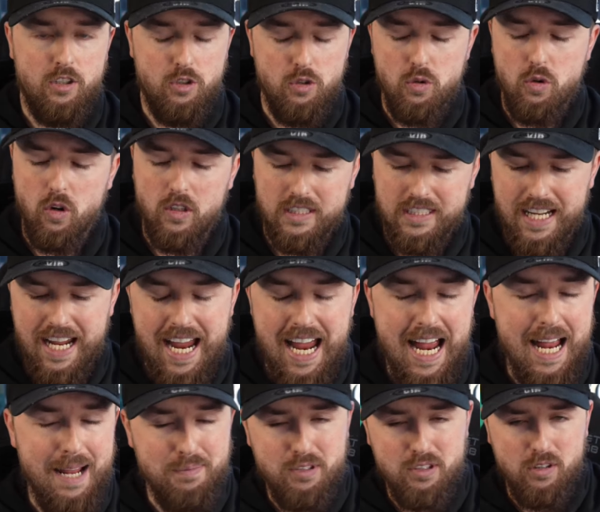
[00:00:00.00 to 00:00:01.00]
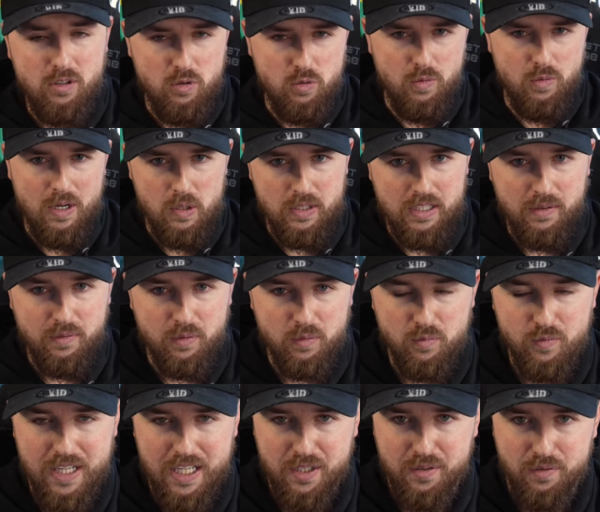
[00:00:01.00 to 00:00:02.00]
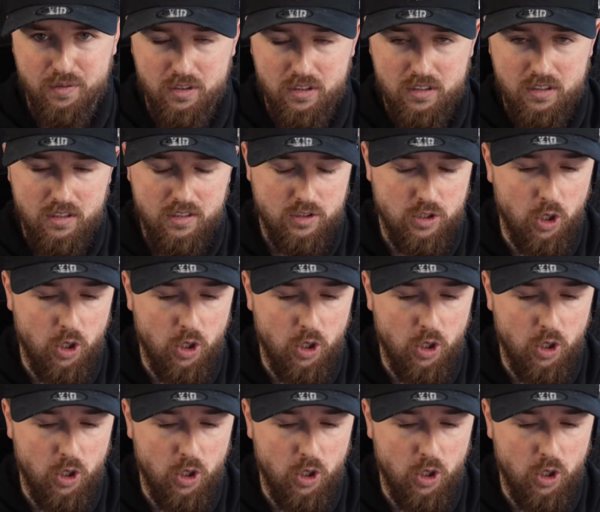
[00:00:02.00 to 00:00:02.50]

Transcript: You got an absolute worldie from Rashford,